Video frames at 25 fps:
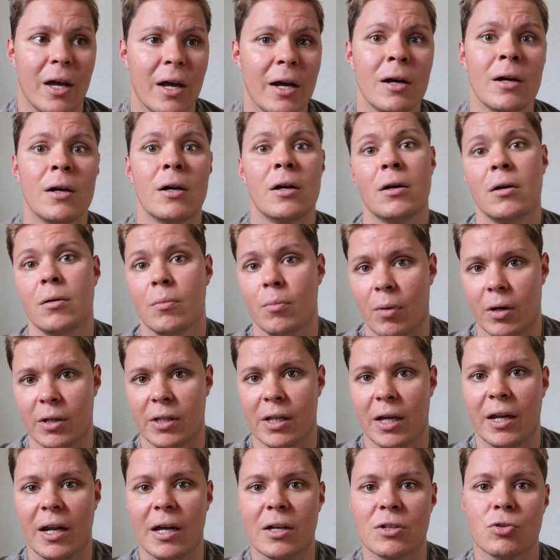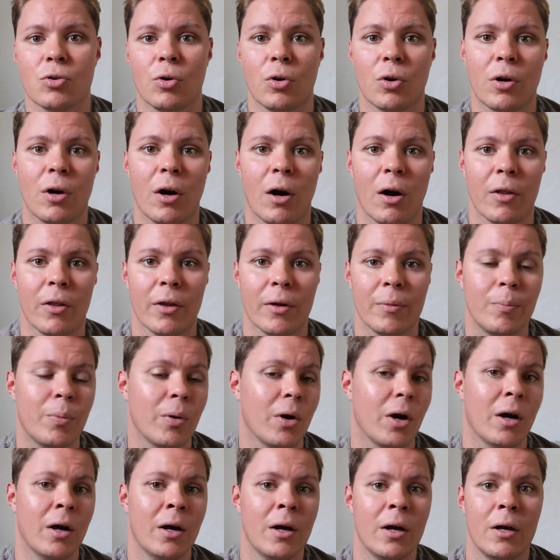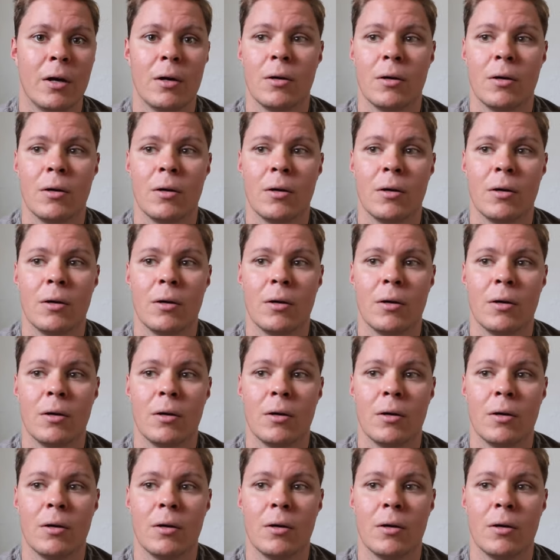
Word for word: there. My dad has got a car there, but